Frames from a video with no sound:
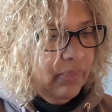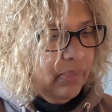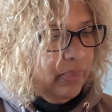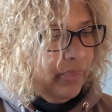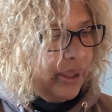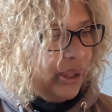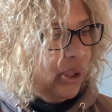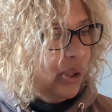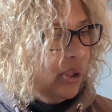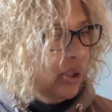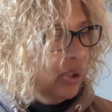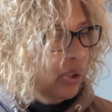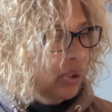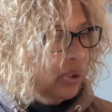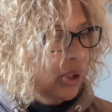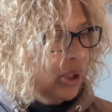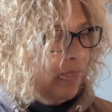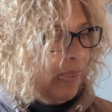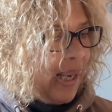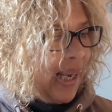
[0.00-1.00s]
which
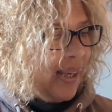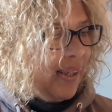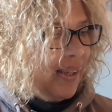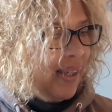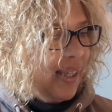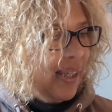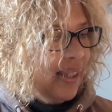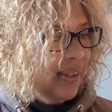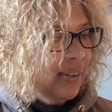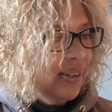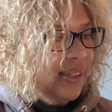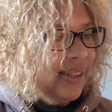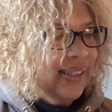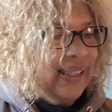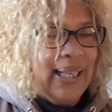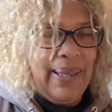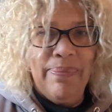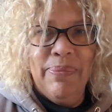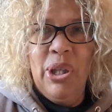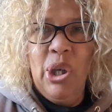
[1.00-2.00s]
talks about
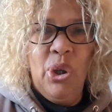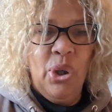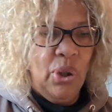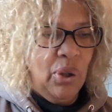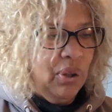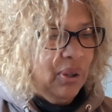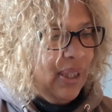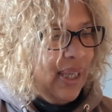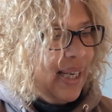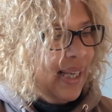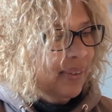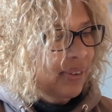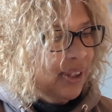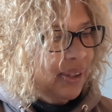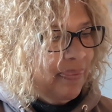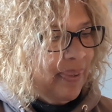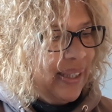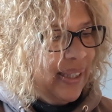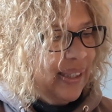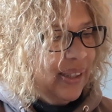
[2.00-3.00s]
slip knot, how
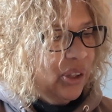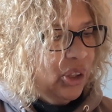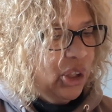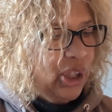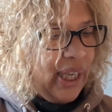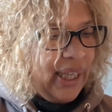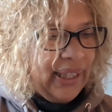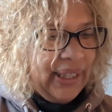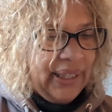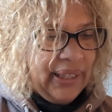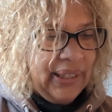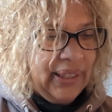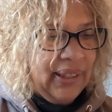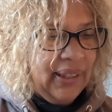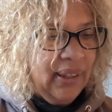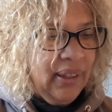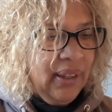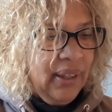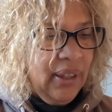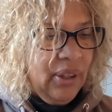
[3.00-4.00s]
to make a chain,